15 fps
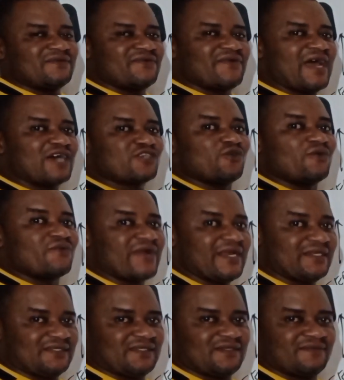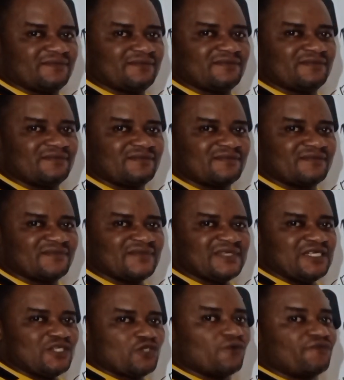reaction rate.
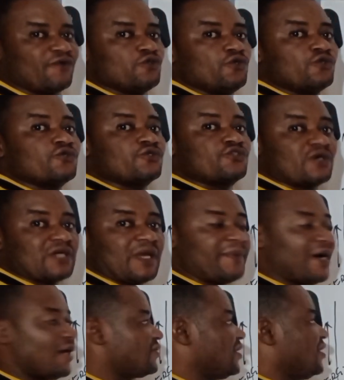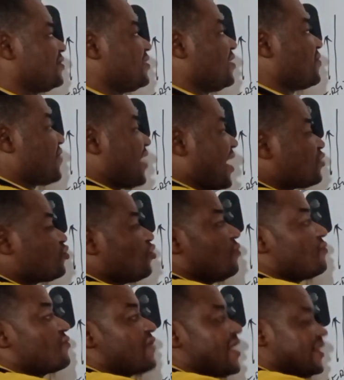So for you to talk about the
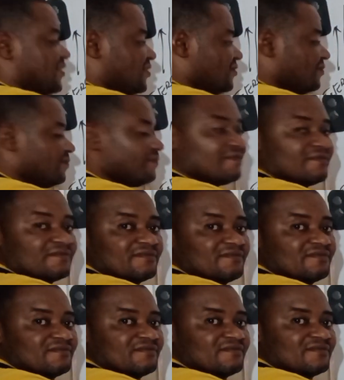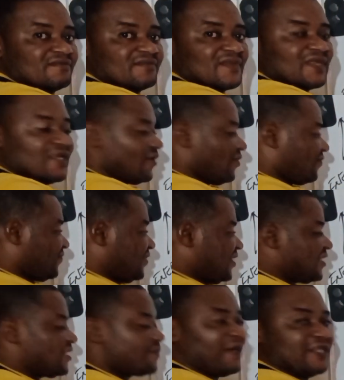reaction rate of
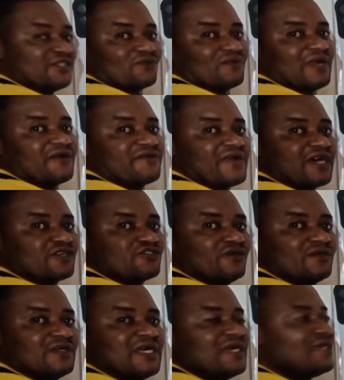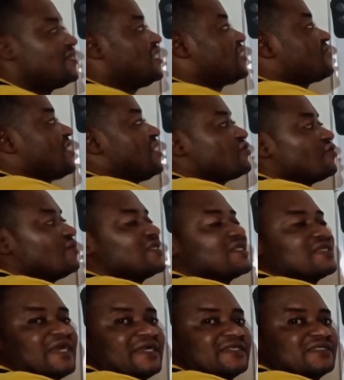this particular reaction, the transition
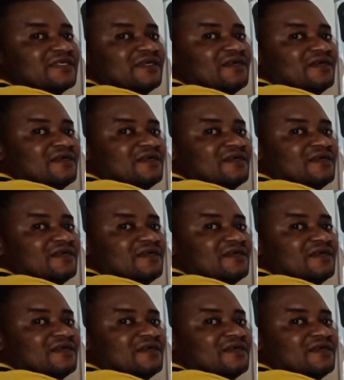state